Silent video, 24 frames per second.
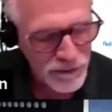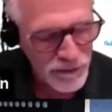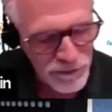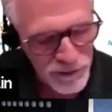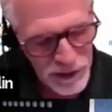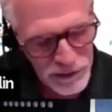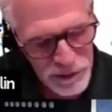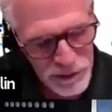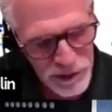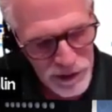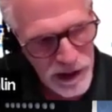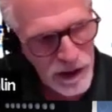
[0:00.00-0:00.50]

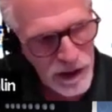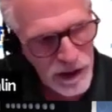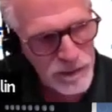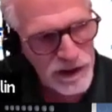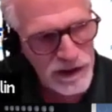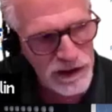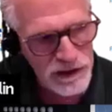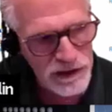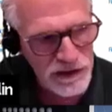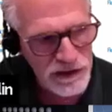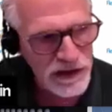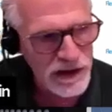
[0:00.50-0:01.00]
foundry
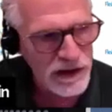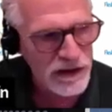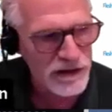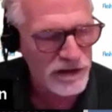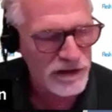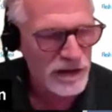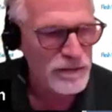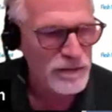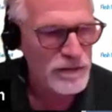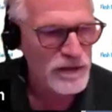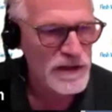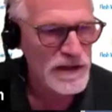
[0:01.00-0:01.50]
companies,
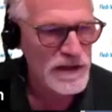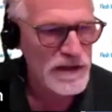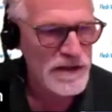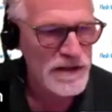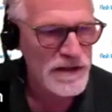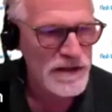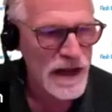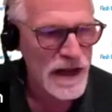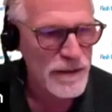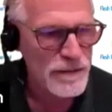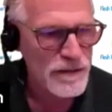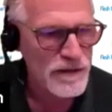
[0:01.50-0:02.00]
TSMC,
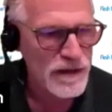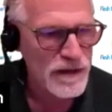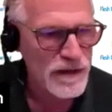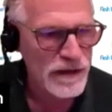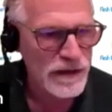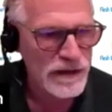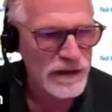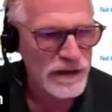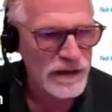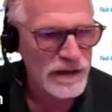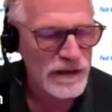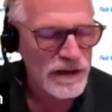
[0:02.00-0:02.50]

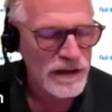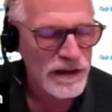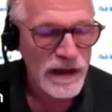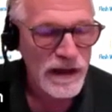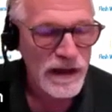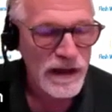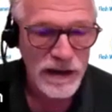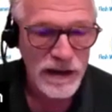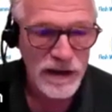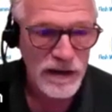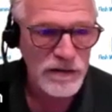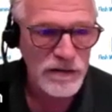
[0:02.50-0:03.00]
Samsung,
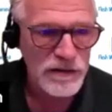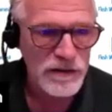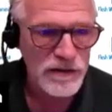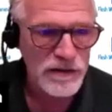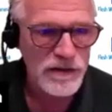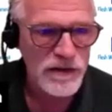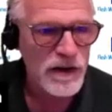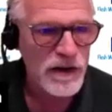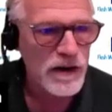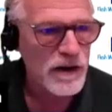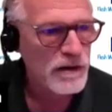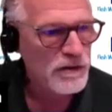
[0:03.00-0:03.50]
and
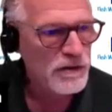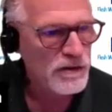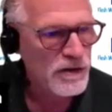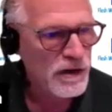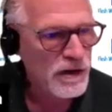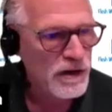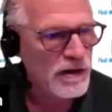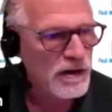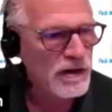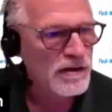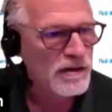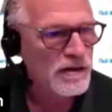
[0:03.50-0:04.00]
others, are
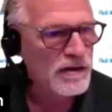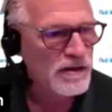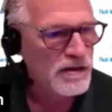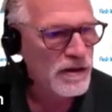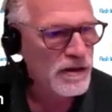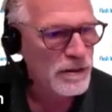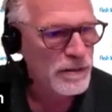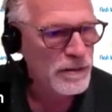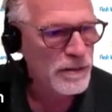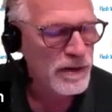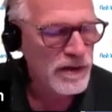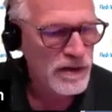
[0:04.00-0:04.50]
starting to
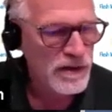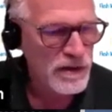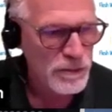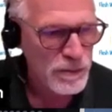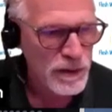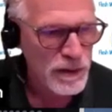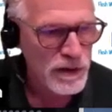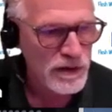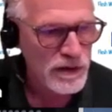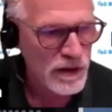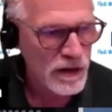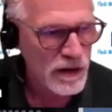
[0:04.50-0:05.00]
ship
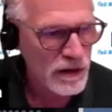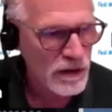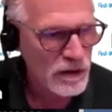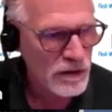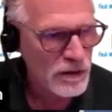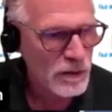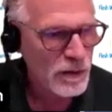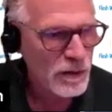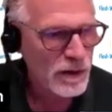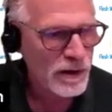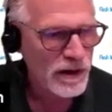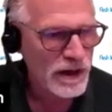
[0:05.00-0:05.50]
spin tunnel
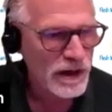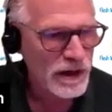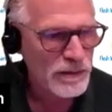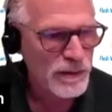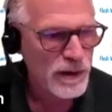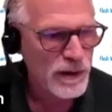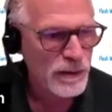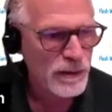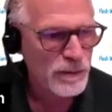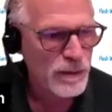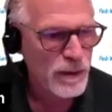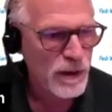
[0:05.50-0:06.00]
torque
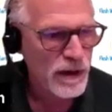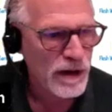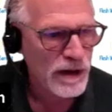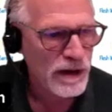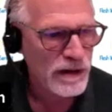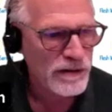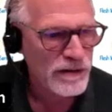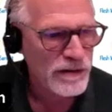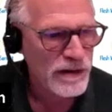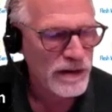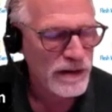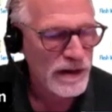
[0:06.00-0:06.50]
MRAM
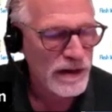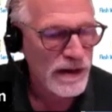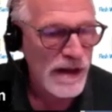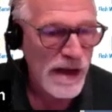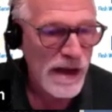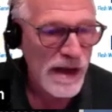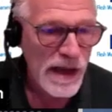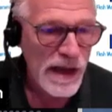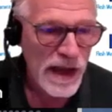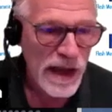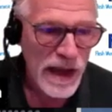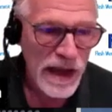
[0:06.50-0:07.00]
products.
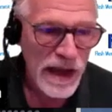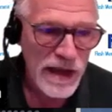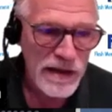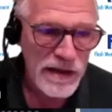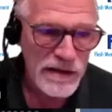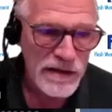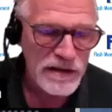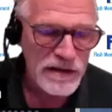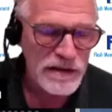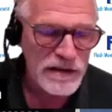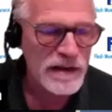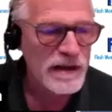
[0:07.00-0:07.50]

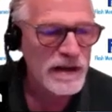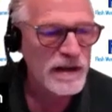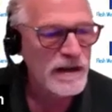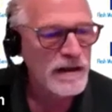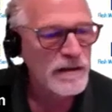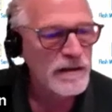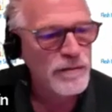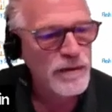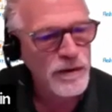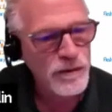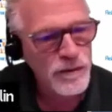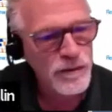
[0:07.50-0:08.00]
And
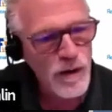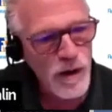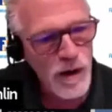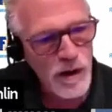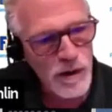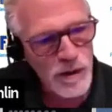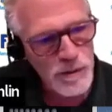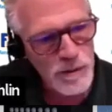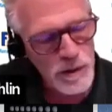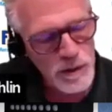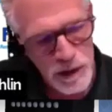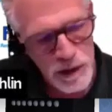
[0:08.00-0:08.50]
there have
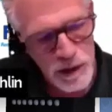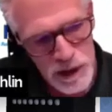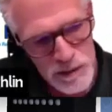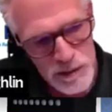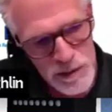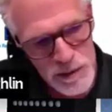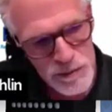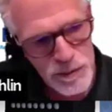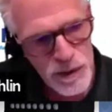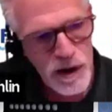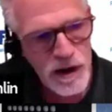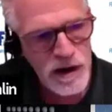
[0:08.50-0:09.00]
already
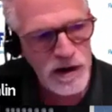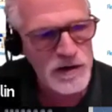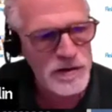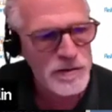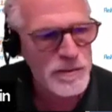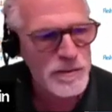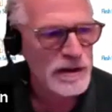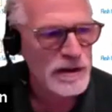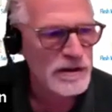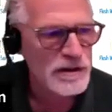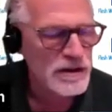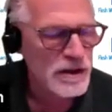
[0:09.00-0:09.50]
been products
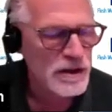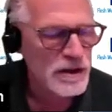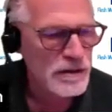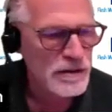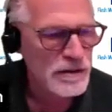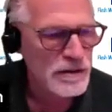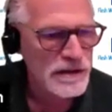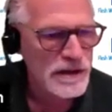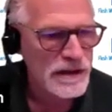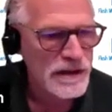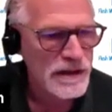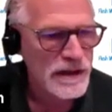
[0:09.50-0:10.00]
being
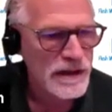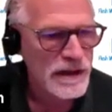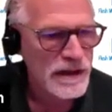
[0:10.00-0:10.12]
shown.